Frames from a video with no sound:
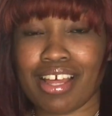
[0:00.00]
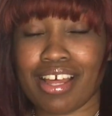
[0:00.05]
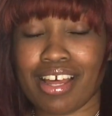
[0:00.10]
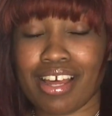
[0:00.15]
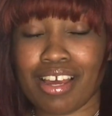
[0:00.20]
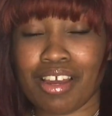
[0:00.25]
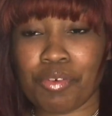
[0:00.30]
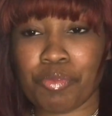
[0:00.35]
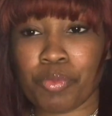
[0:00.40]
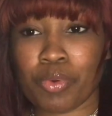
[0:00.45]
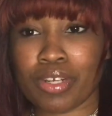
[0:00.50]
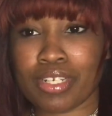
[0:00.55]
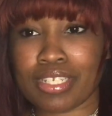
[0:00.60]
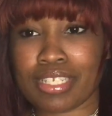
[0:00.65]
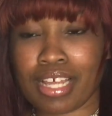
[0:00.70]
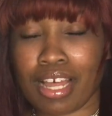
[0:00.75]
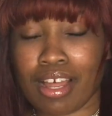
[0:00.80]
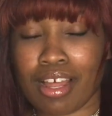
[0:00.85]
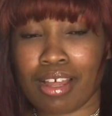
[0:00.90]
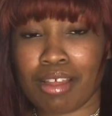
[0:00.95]
at one
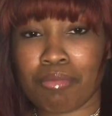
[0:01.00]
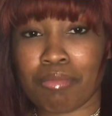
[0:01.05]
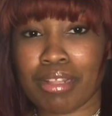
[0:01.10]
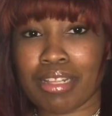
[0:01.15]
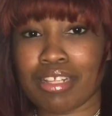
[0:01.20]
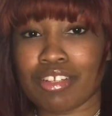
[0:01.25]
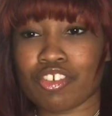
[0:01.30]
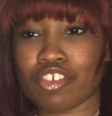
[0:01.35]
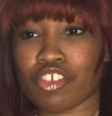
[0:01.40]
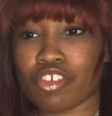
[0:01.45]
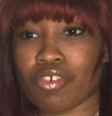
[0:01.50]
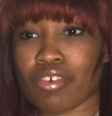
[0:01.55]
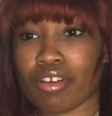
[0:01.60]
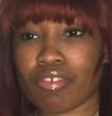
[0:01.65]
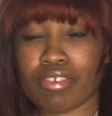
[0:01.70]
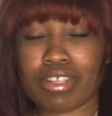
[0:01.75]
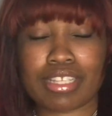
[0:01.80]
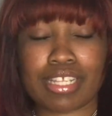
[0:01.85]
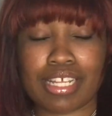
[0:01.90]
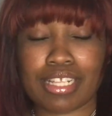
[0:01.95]
time and then show
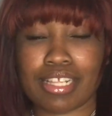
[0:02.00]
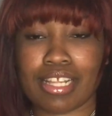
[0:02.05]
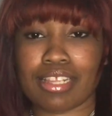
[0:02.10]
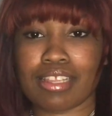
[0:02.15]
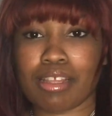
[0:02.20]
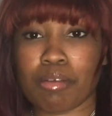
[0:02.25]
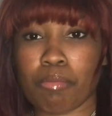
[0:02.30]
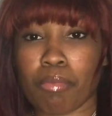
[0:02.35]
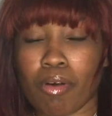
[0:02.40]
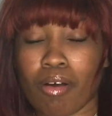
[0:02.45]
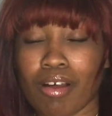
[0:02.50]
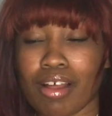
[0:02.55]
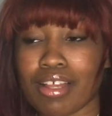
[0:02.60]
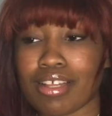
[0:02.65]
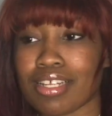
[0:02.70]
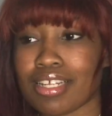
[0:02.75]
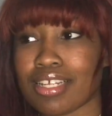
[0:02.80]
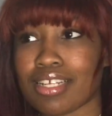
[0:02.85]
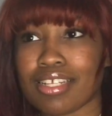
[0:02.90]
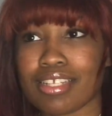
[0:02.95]
everything that they bought.
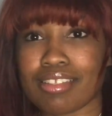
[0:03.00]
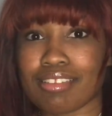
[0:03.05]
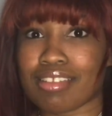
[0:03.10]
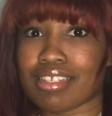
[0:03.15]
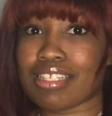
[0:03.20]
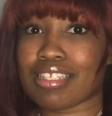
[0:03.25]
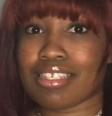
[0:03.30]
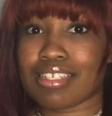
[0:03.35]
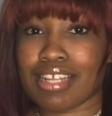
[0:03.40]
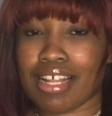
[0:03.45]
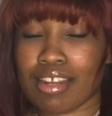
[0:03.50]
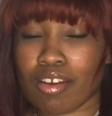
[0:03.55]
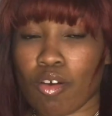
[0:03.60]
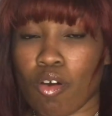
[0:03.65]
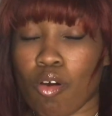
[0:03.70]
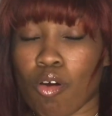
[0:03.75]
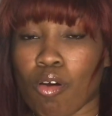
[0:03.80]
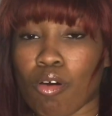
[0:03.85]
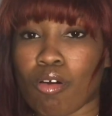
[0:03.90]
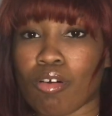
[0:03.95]
This is not a
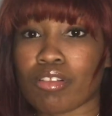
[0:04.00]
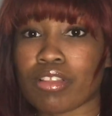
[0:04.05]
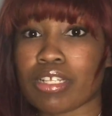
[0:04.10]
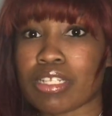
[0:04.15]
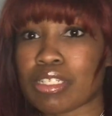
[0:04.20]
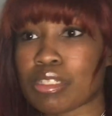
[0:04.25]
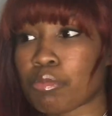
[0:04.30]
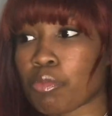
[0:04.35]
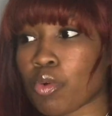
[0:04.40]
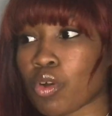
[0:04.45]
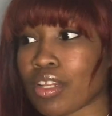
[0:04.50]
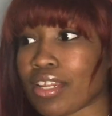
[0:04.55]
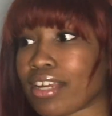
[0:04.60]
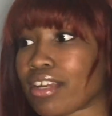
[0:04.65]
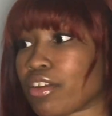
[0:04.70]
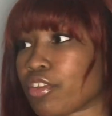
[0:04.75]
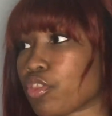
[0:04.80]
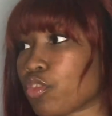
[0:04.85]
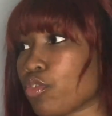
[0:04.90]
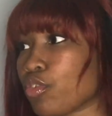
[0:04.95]
haul. This is more like
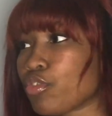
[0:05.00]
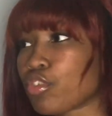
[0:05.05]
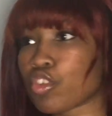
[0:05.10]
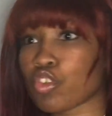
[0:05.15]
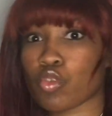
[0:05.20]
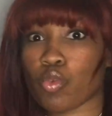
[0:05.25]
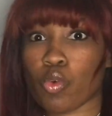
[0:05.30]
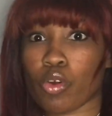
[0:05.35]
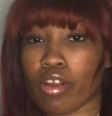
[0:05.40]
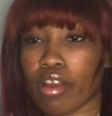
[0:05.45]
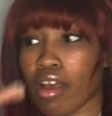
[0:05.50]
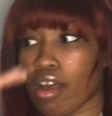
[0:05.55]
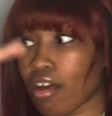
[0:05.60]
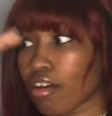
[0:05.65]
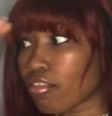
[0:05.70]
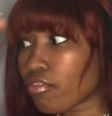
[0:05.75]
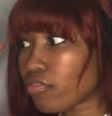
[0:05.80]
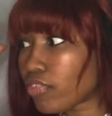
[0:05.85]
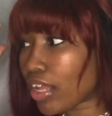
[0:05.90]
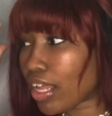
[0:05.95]
a thrift store
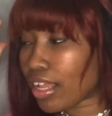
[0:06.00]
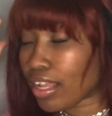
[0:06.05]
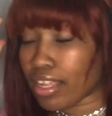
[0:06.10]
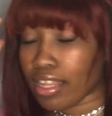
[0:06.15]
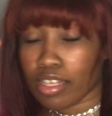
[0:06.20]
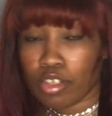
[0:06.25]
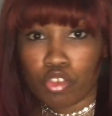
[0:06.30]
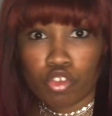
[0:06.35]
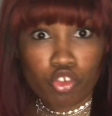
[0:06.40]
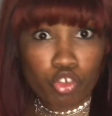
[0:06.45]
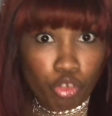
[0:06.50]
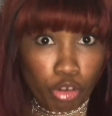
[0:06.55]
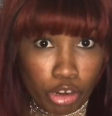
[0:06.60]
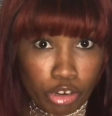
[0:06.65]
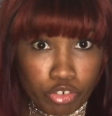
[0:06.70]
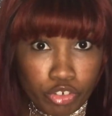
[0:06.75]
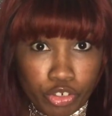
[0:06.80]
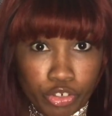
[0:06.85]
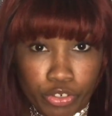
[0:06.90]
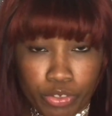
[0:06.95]
find
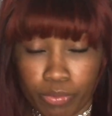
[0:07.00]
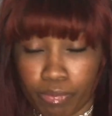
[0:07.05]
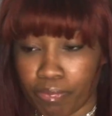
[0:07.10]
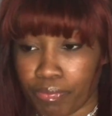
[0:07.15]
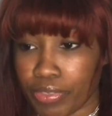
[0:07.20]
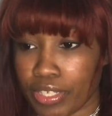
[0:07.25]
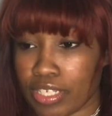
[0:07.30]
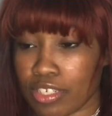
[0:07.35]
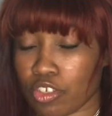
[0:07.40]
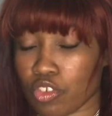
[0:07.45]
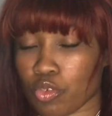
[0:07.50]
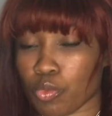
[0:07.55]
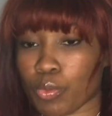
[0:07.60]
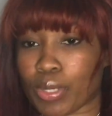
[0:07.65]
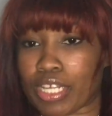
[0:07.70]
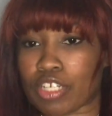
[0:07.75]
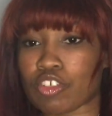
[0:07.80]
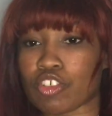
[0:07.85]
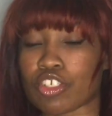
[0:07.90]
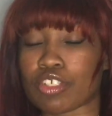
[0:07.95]
treasure
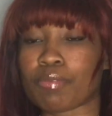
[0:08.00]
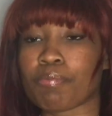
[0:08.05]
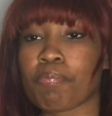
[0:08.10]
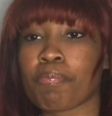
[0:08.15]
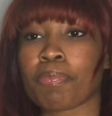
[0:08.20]
situation.